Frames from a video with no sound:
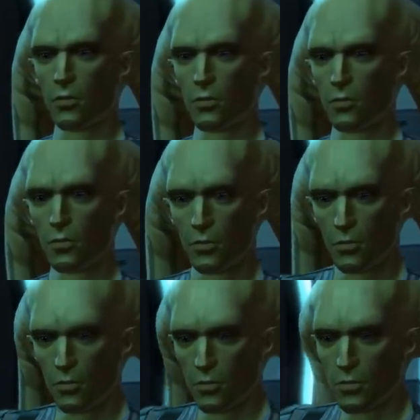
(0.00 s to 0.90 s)

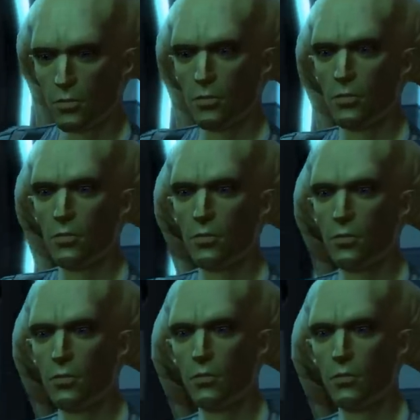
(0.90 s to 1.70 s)
Nobody speaks.